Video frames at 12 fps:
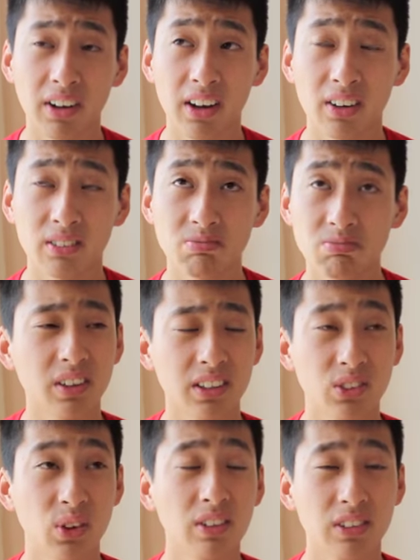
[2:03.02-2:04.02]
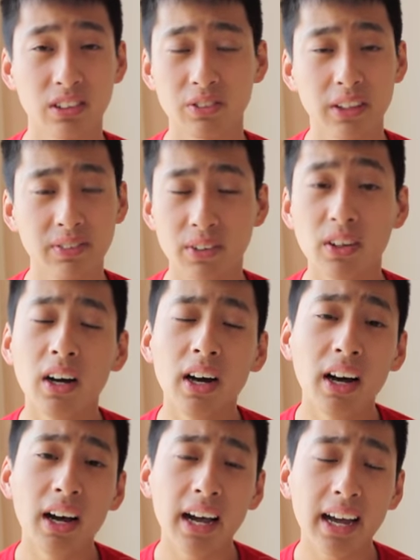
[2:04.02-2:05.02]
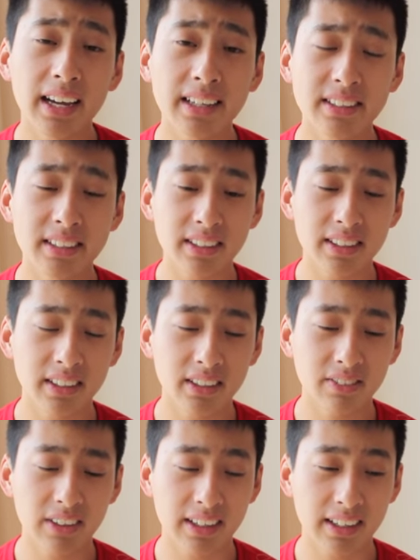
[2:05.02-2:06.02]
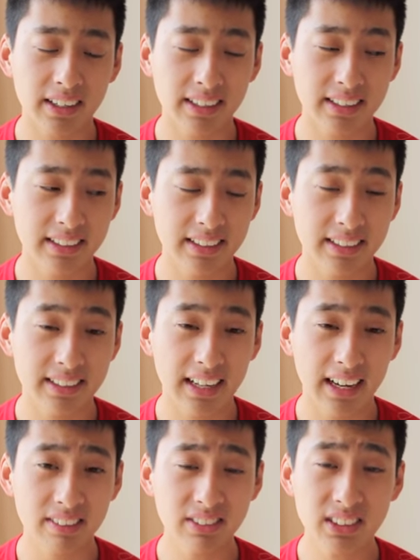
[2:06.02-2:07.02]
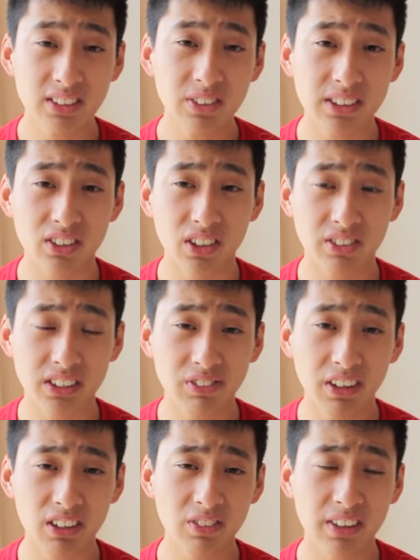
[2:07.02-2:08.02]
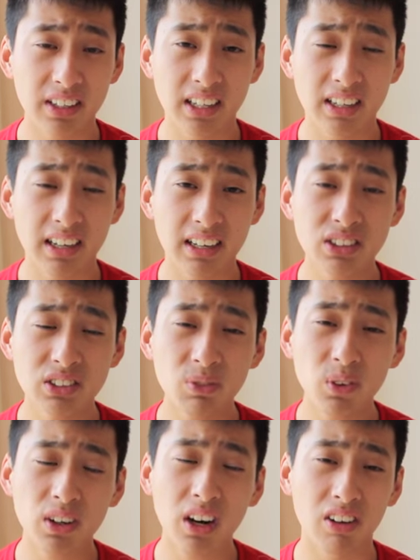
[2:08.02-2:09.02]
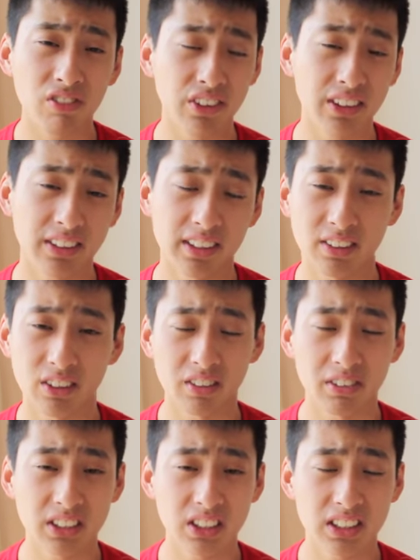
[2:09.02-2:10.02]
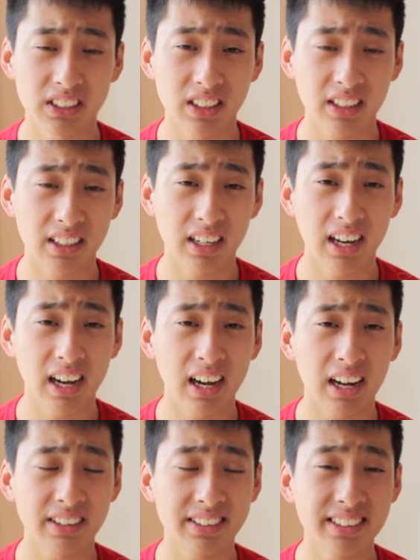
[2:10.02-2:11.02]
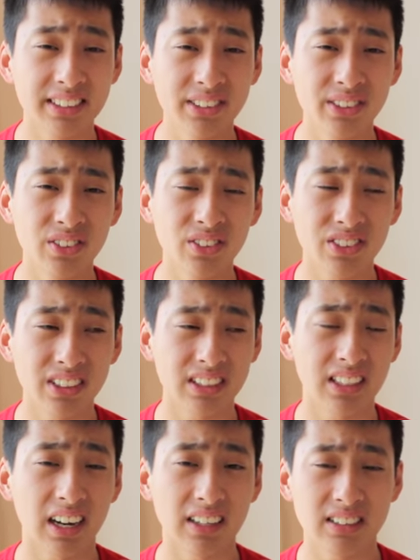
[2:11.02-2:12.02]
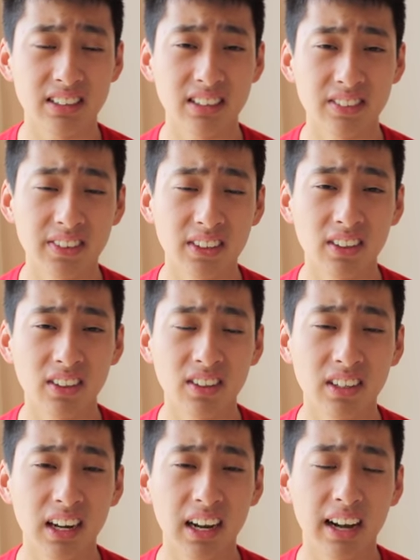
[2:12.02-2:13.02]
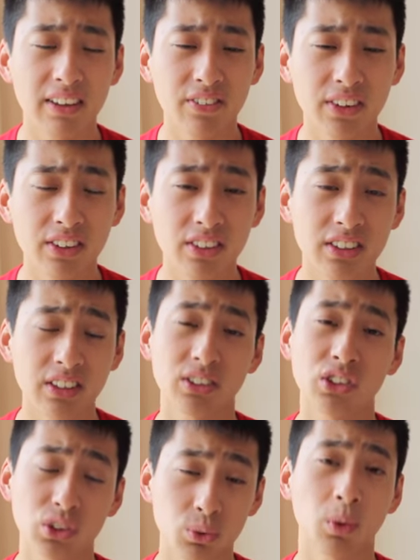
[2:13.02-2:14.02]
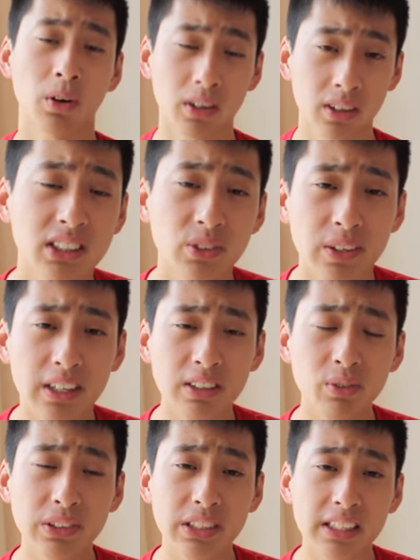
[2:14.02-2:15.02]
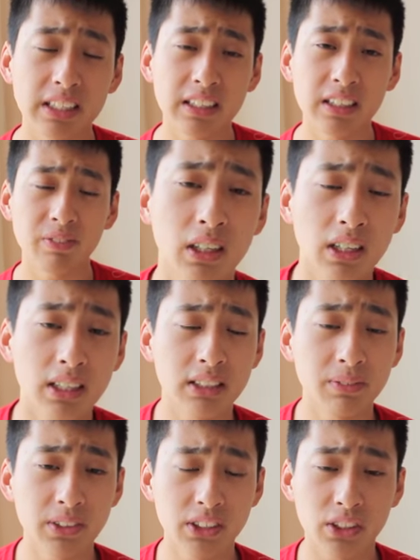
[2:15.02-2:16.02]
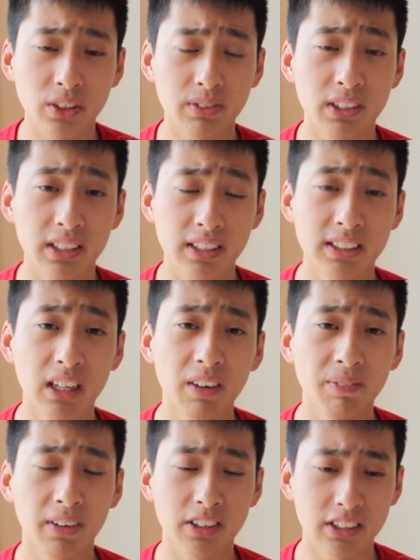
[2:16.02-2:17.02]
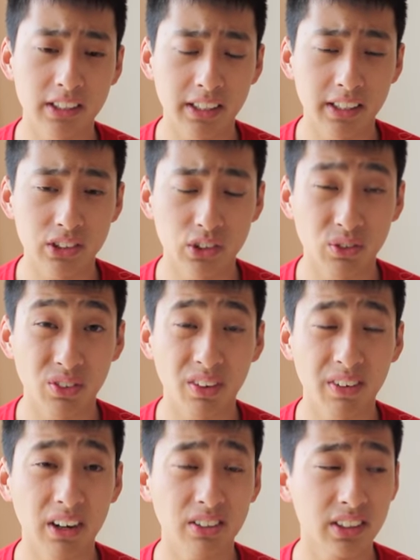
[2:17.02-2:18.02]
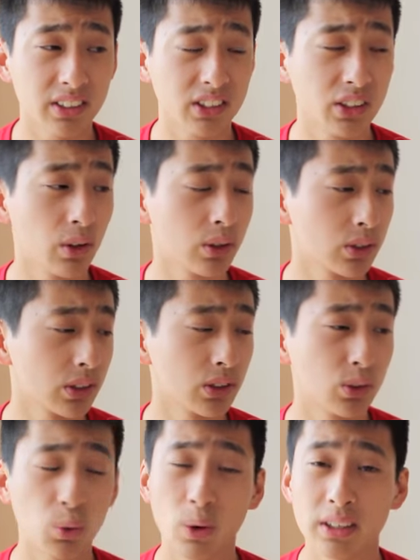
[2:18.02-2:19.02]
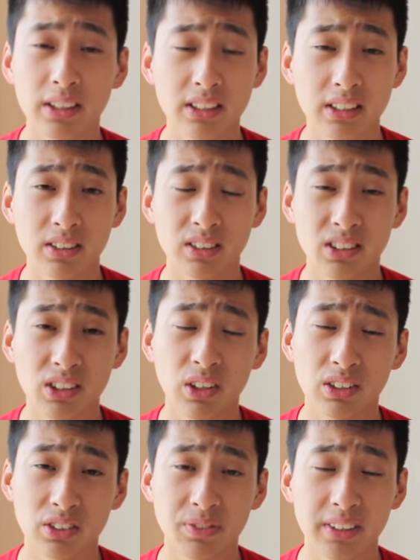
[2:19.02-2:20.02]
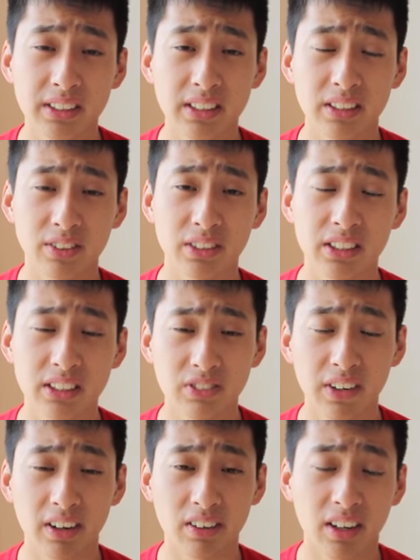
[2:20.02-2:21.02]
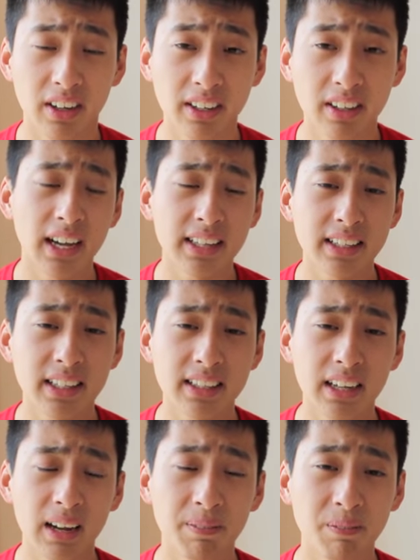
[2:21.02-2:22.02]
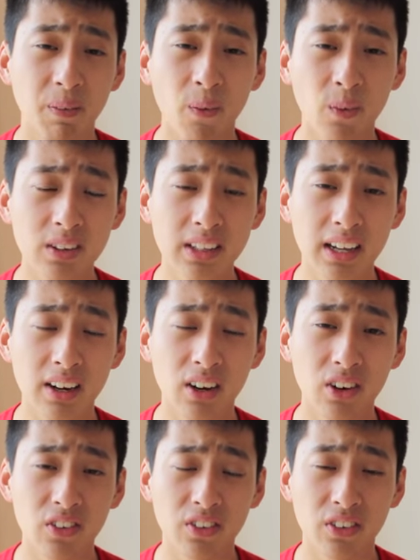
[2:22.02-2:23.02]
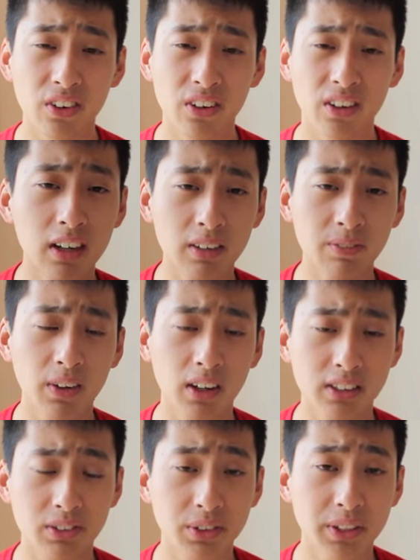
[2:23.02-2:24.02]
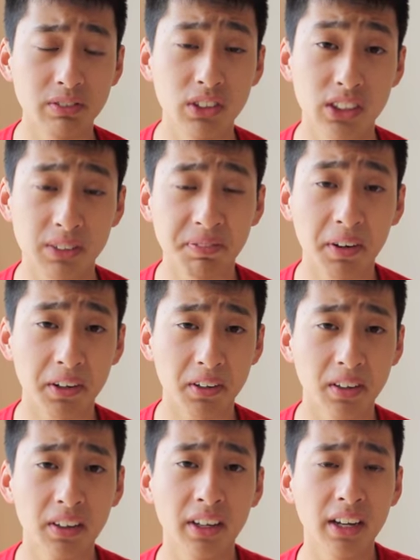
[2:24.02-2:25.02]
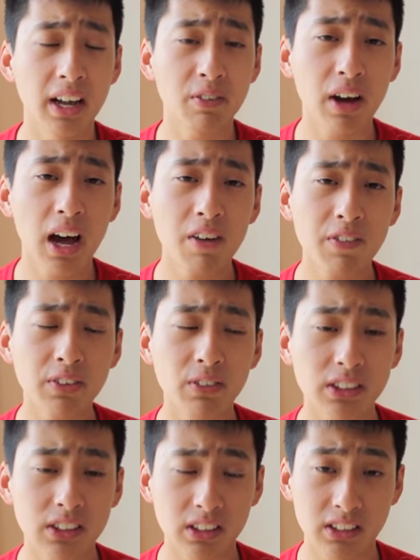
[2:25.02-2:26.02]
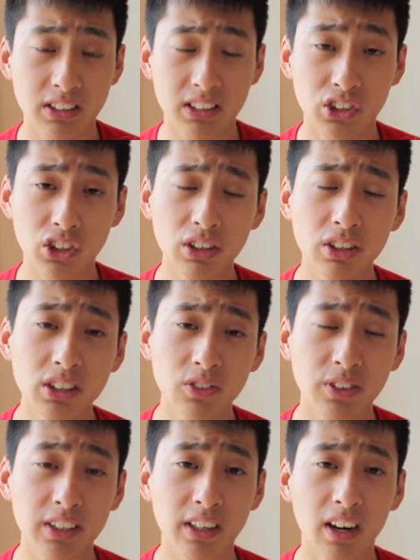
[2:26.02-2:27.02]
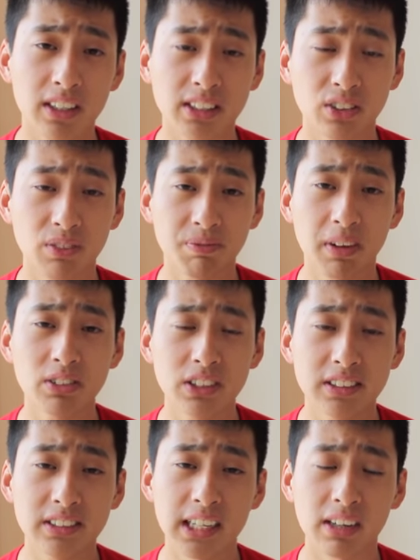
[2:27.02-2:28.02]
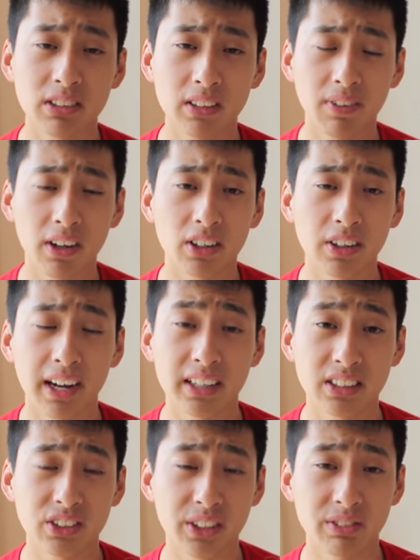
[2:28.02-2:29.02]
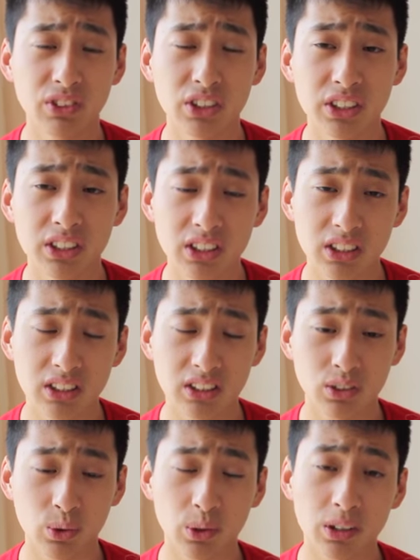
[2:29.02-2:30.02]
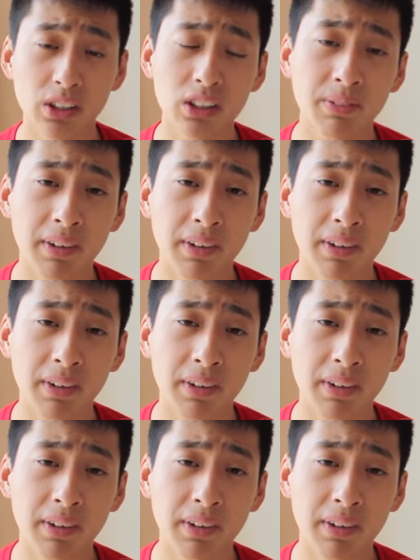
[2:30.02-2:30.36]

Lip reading: about 12 other people. And oh my god, I was a bit nervous about it, but I was more confident than nervous because like I knew the sciences of it all. I figured it should work. So what I did was I heated up the simple syrups to the softball stage, about like 220 to 250 degrees Fahrenheit, and then I poured that over cut up blocks of cream cheese and butter. And what happened was, because the sugar is pretty hot, so it melted down the butter and the cream cheese to a good